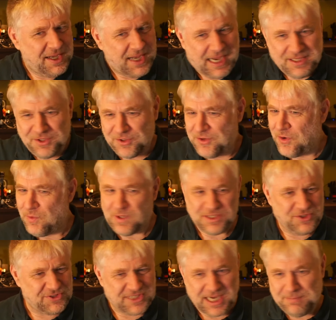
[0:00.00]
I don't know what
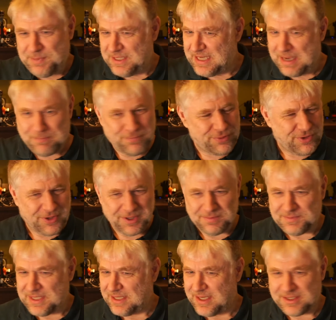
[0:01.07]
to type in that
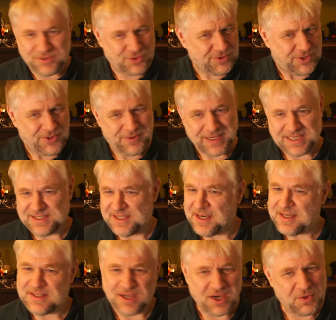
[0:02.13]
prompt and I don't know
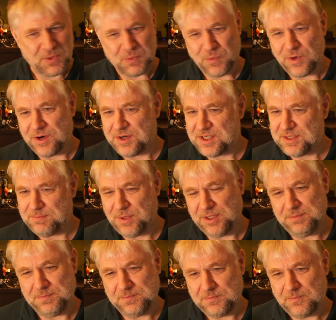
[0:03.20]
exact how it works.
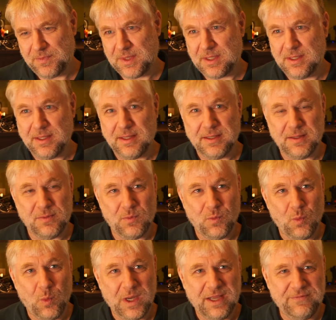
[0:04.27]
But
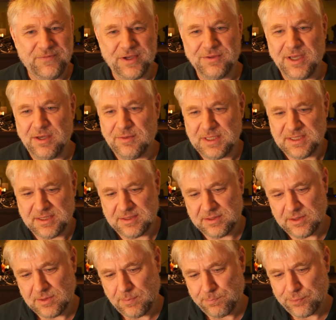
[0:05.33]
what I find out is
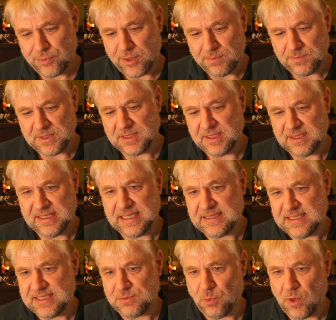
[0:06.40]
the prompt and the
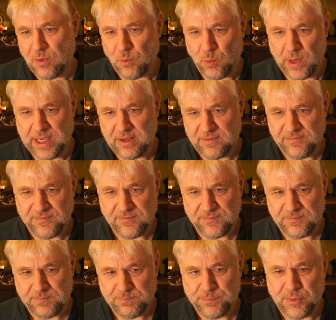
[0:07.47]
text is one way
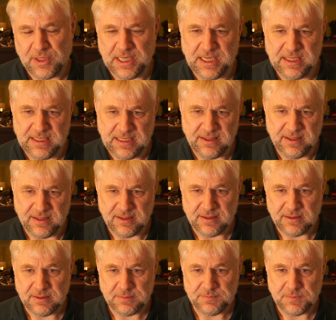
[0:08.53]
of putting it in there.